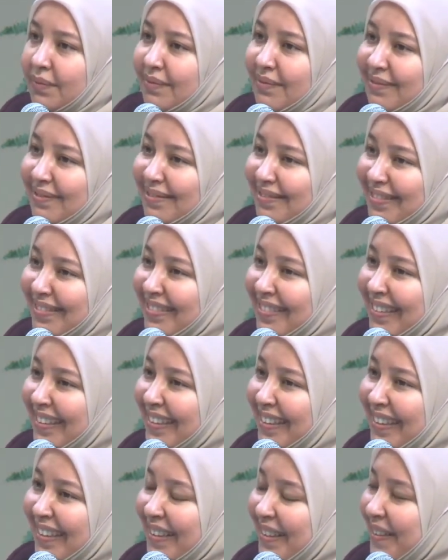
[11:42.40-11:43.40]

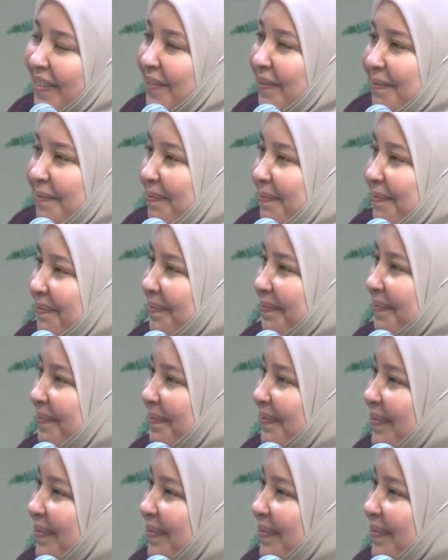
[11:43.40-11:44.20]
[no speech]